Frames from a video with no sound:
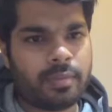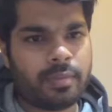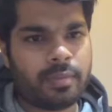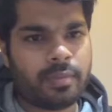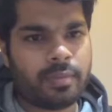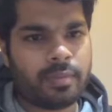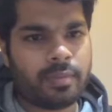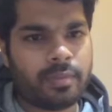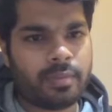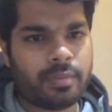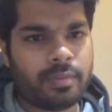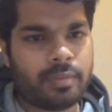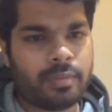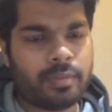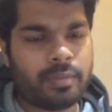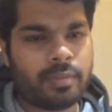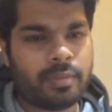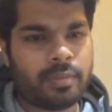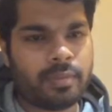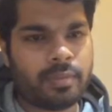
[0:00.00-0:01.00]

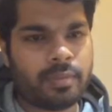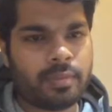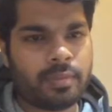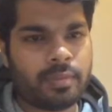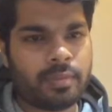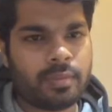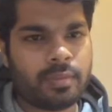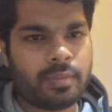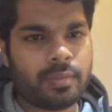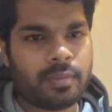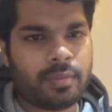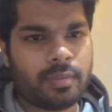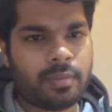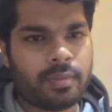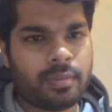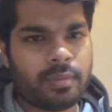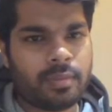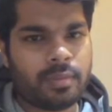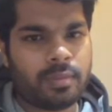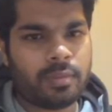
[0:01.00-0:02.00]

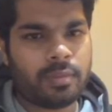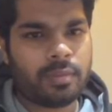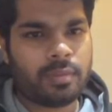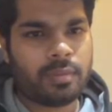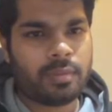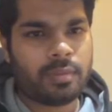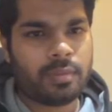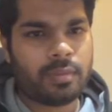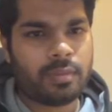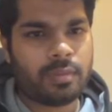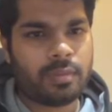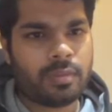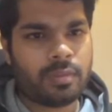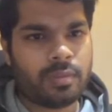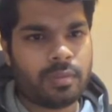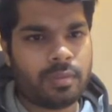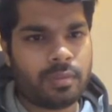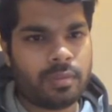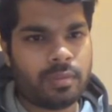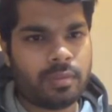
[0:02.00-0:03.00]

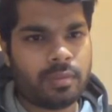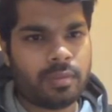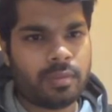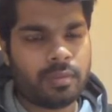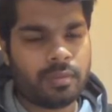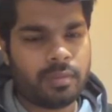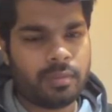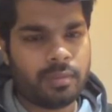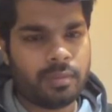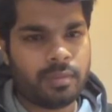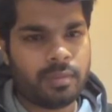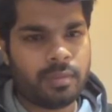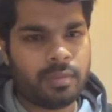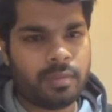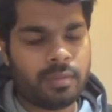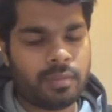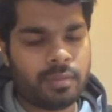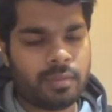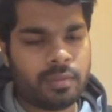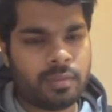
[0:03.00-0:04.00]

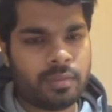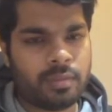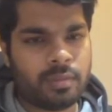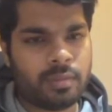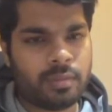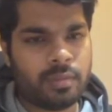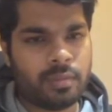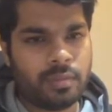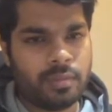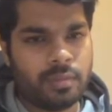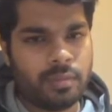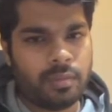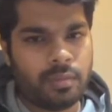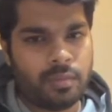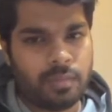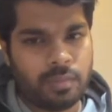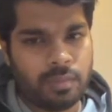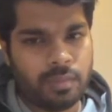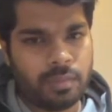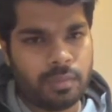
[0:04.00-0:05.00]

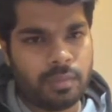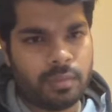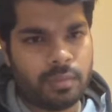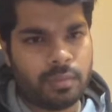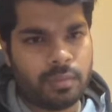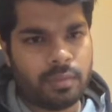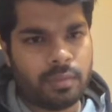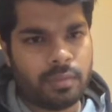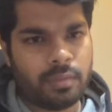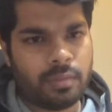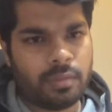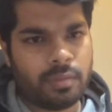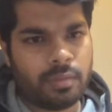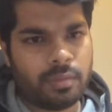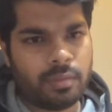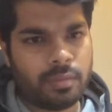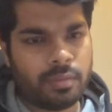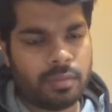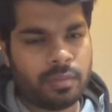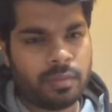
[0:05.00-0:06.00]

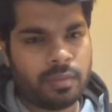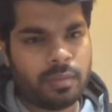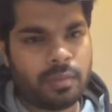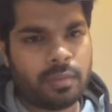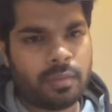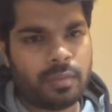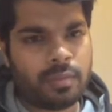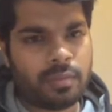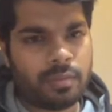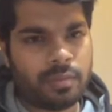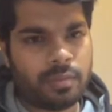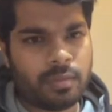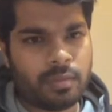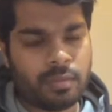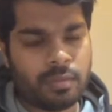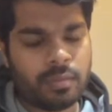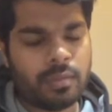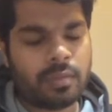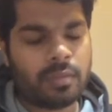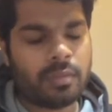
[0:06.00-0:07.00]

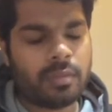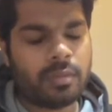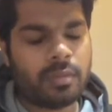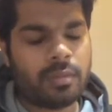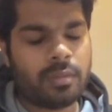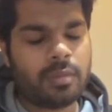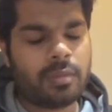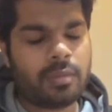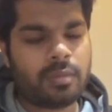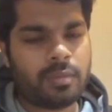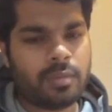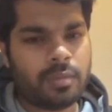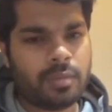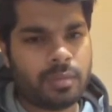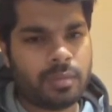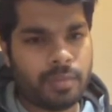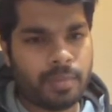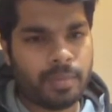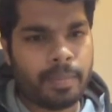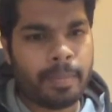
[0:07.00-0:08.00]
This person isn't speaking.